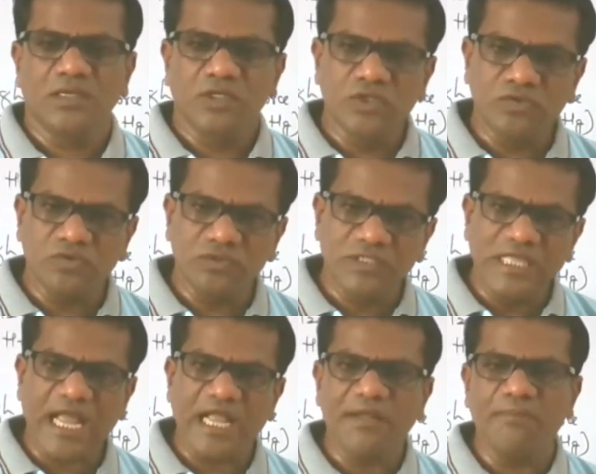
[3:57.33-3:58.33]
Due to
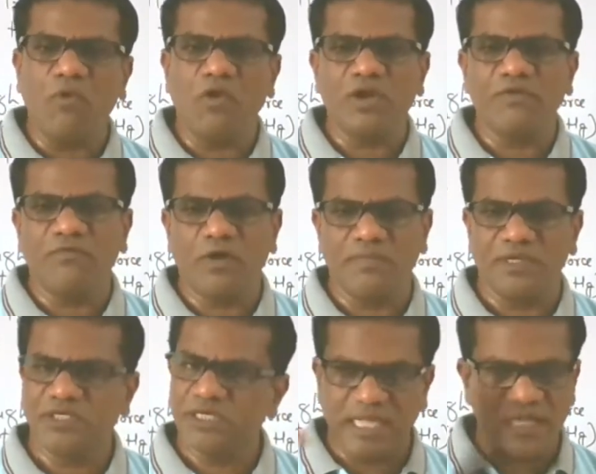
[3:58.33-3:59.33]
that bond
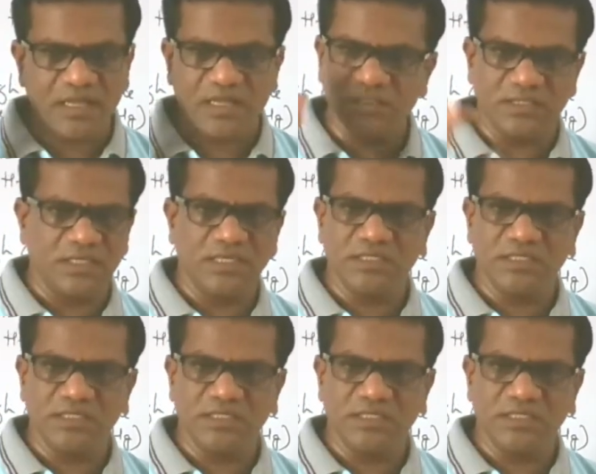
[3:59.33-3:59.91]
formation, energy is